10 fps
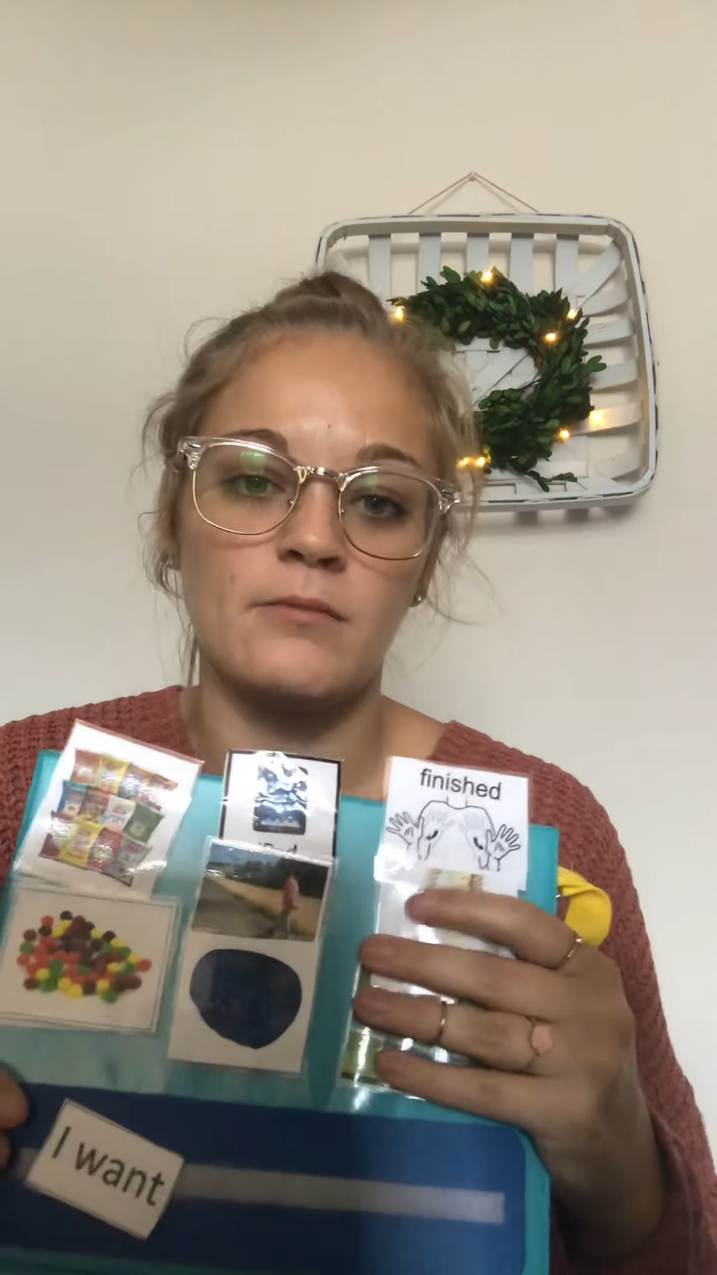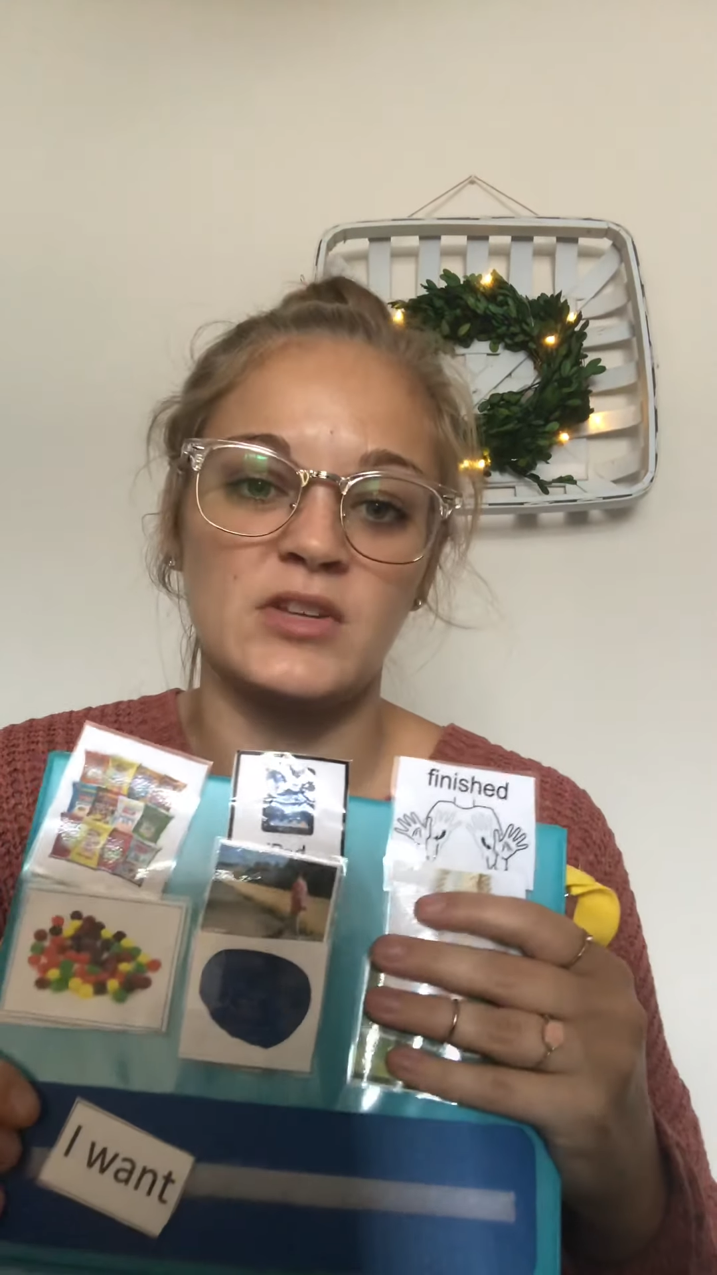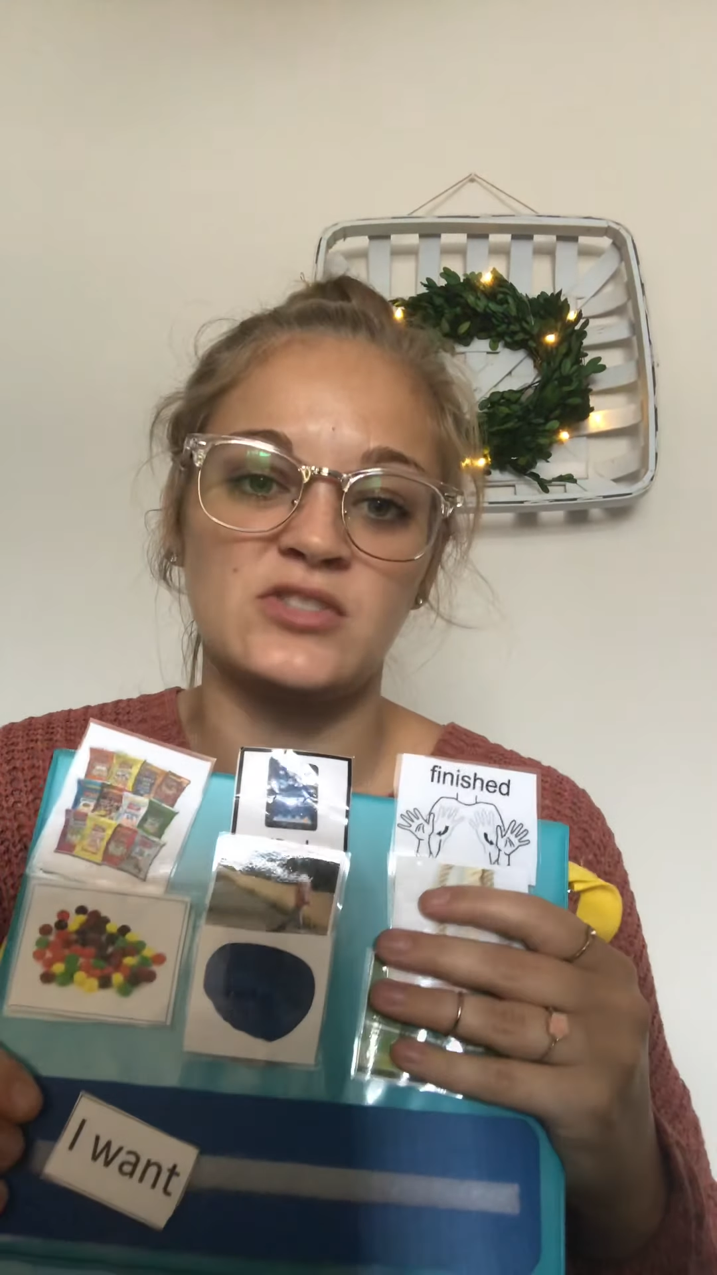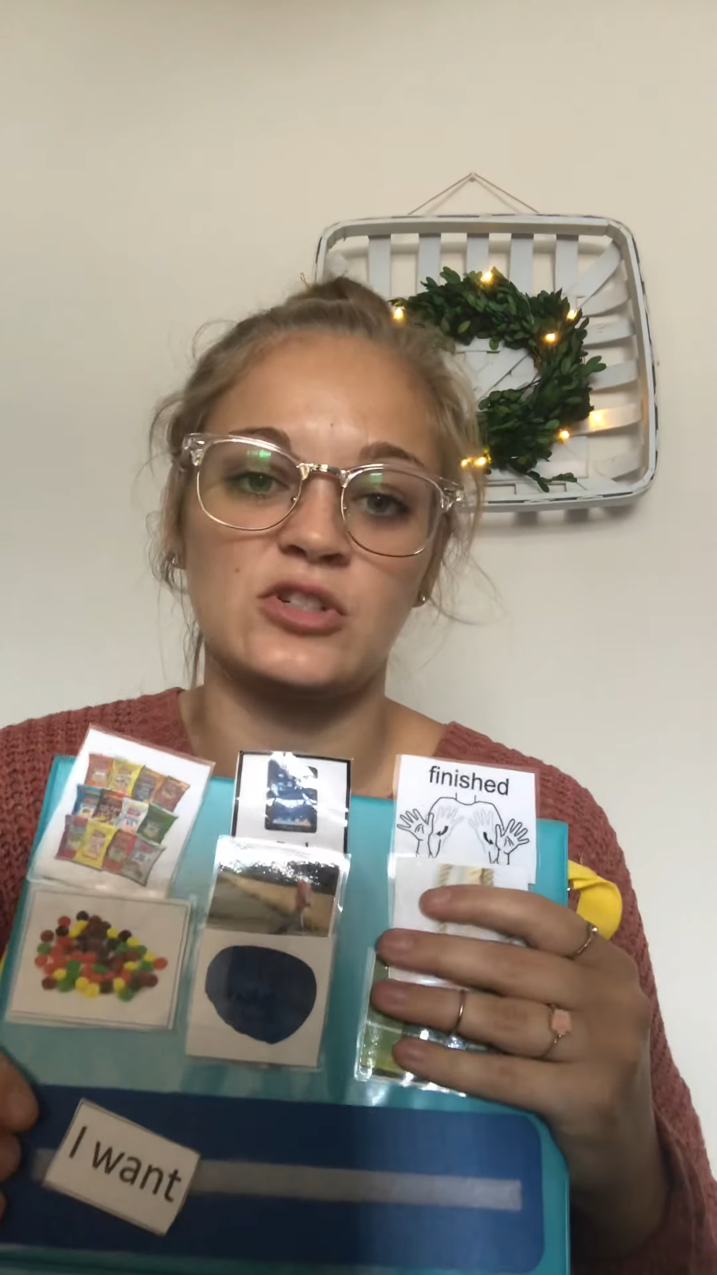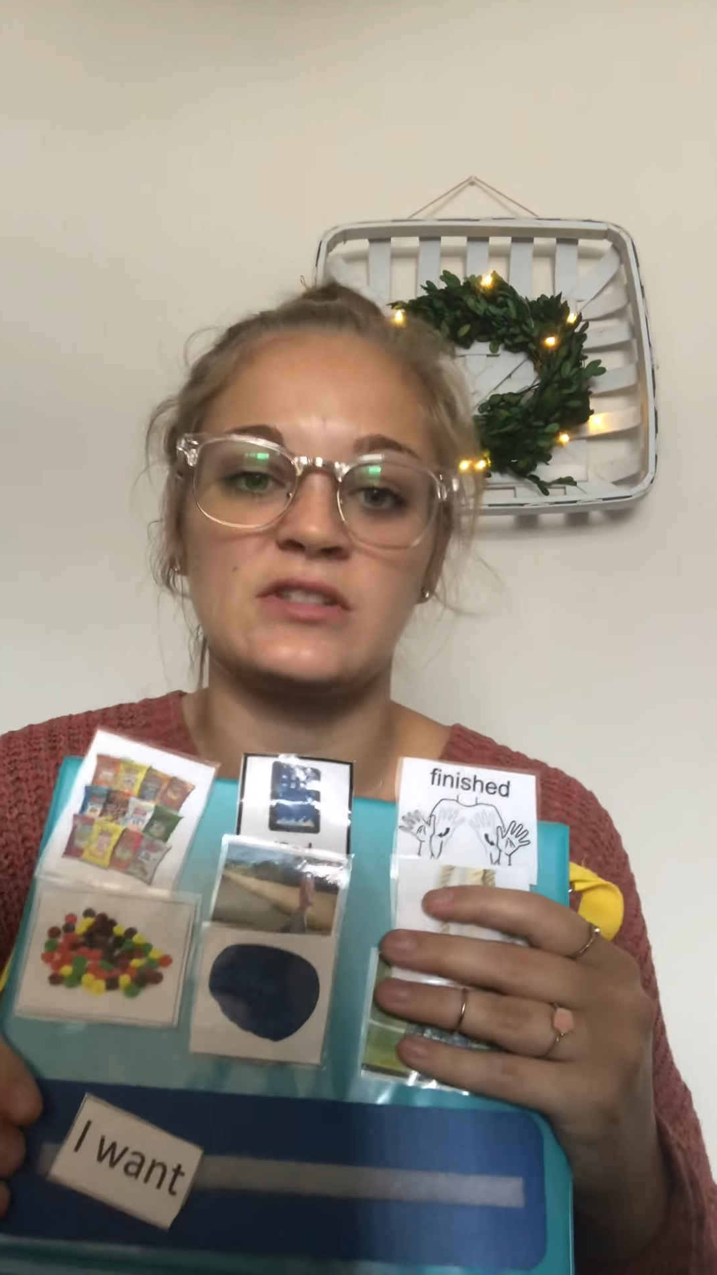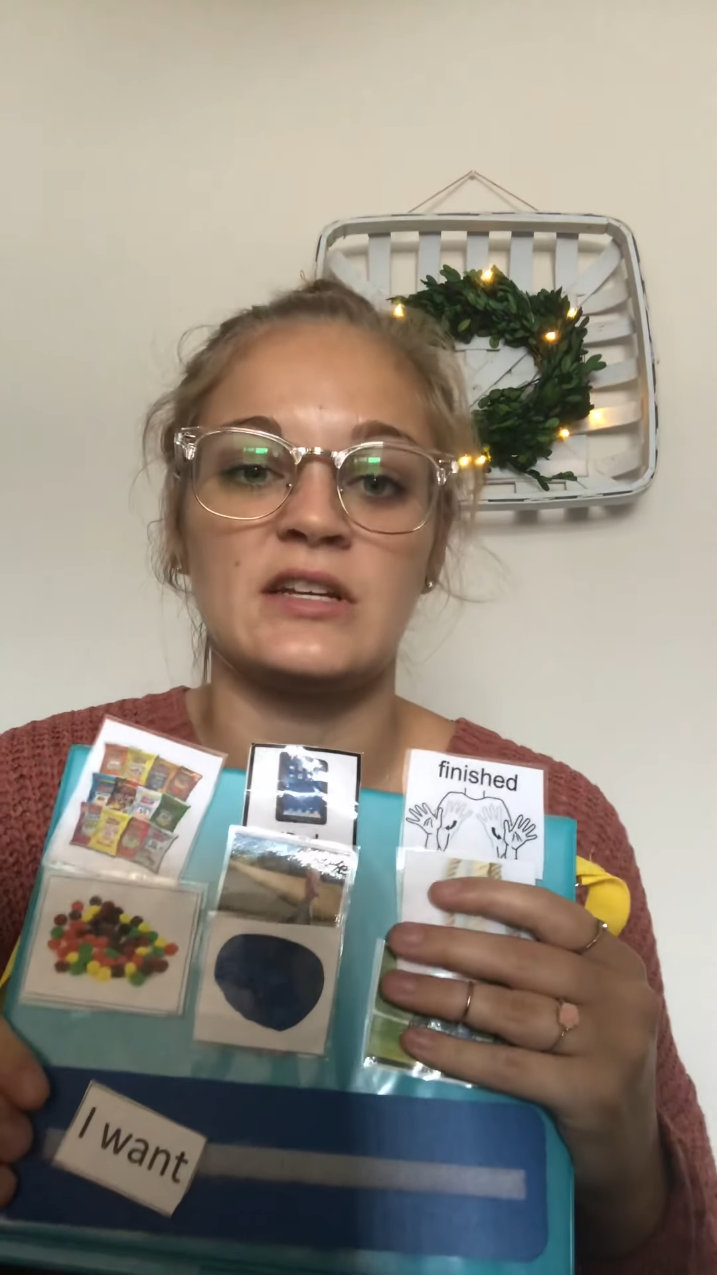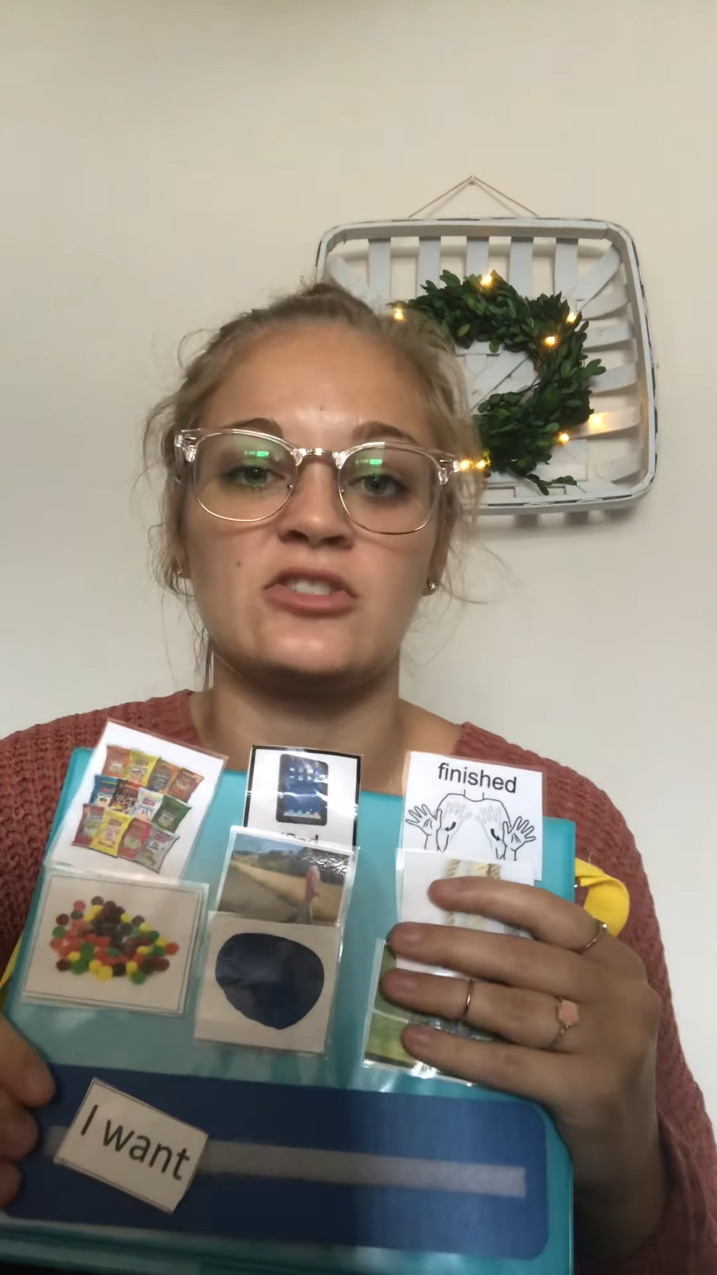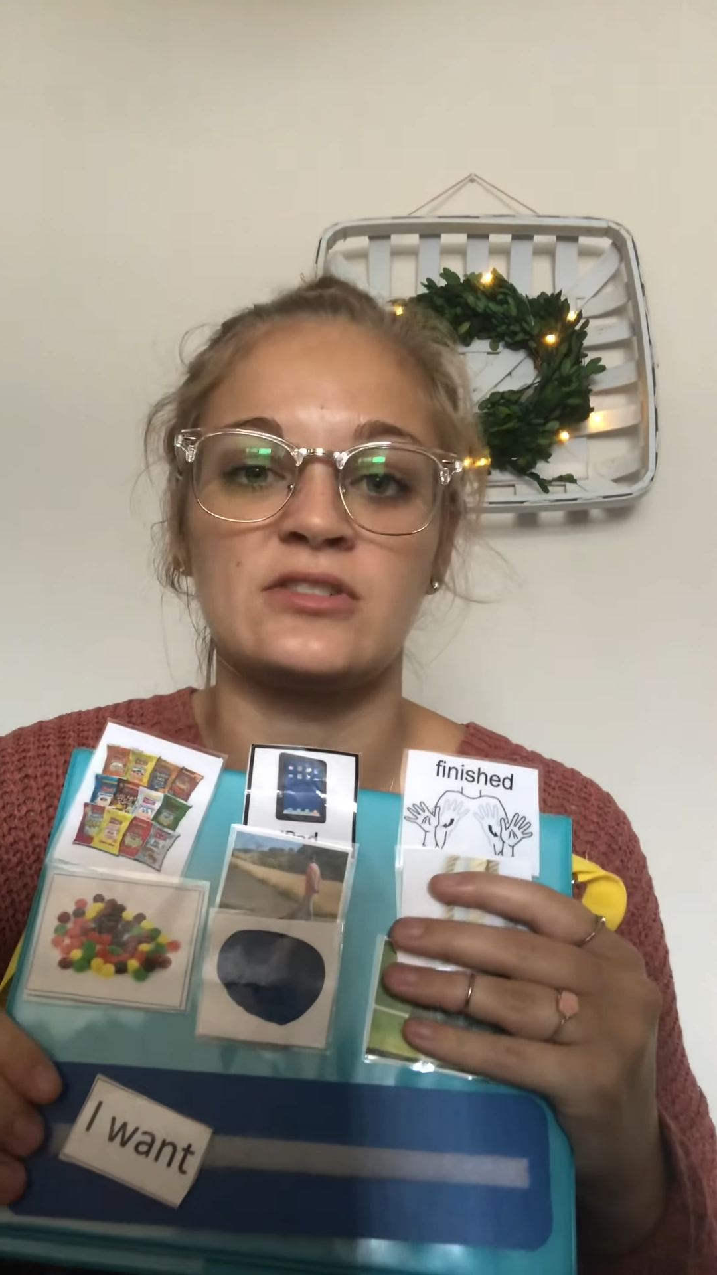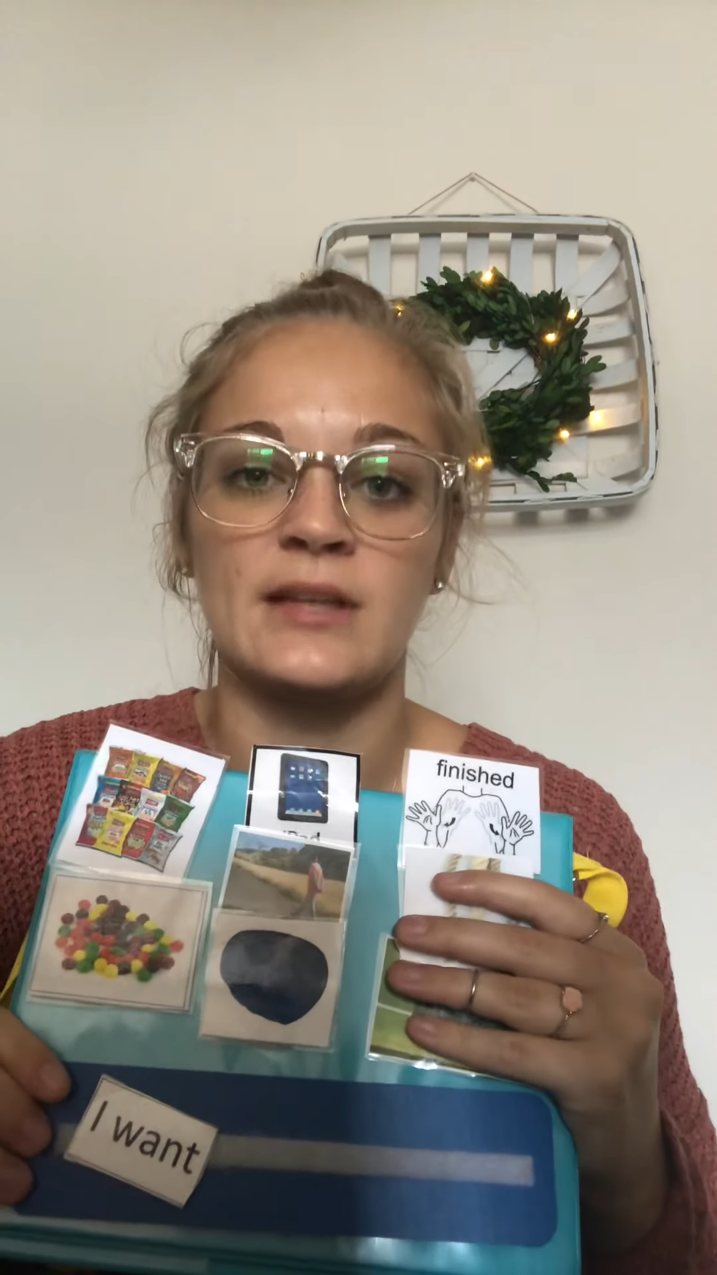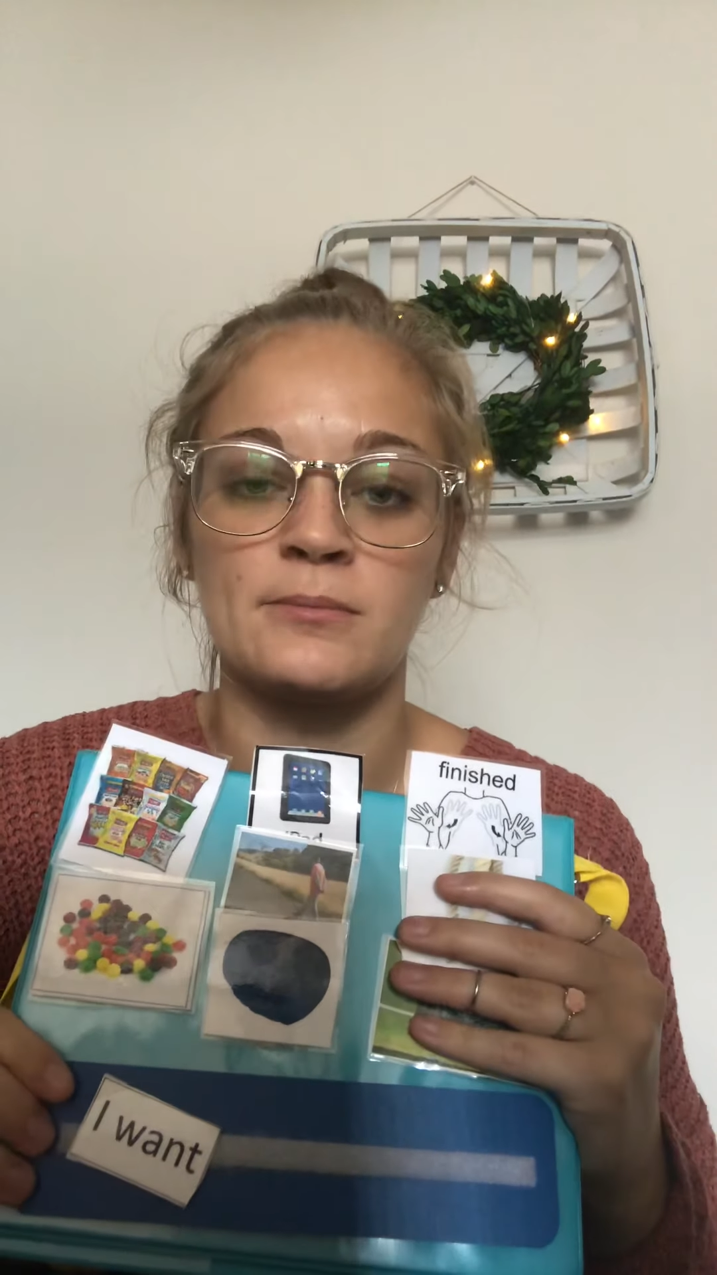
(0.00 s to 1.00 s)
This just
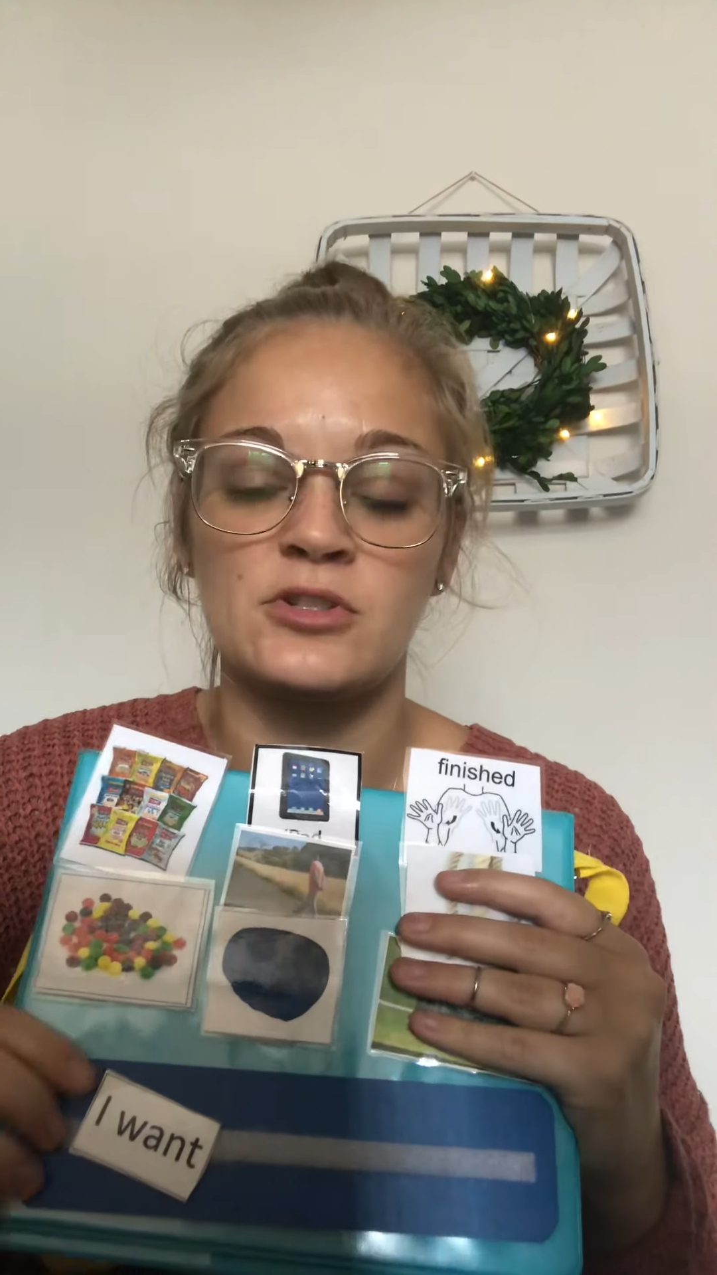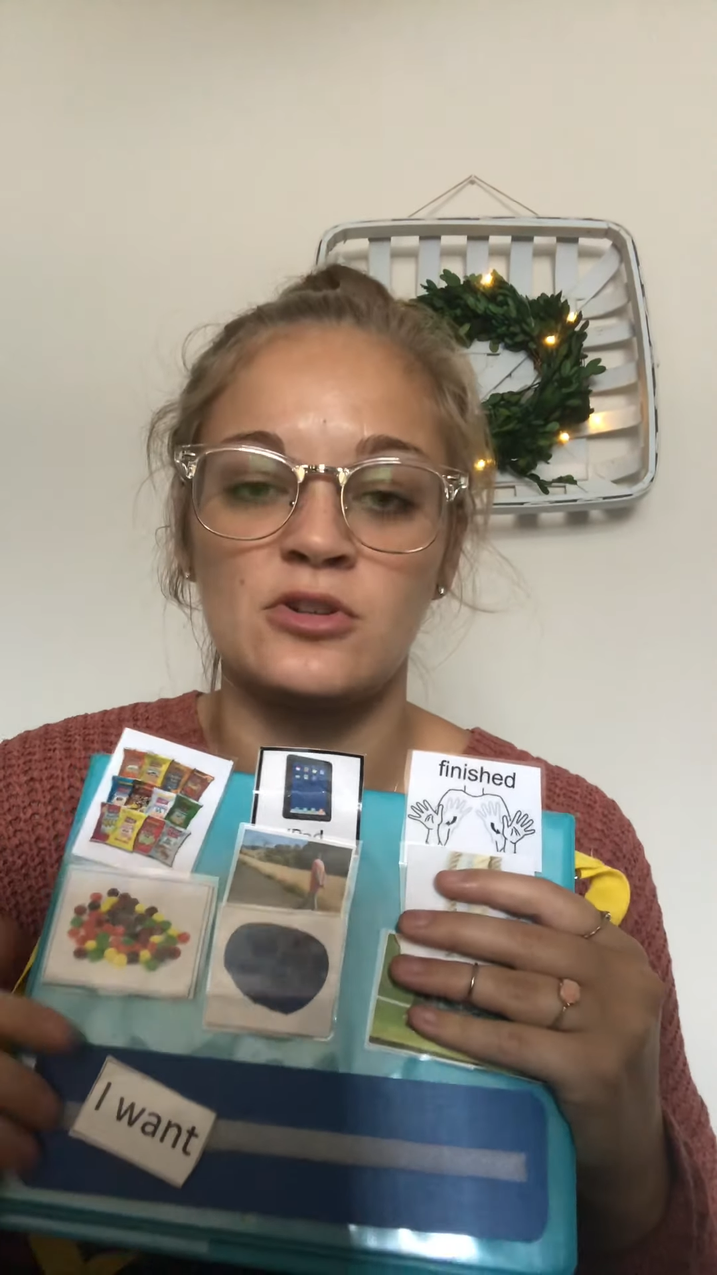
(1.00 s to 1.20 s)
teaches them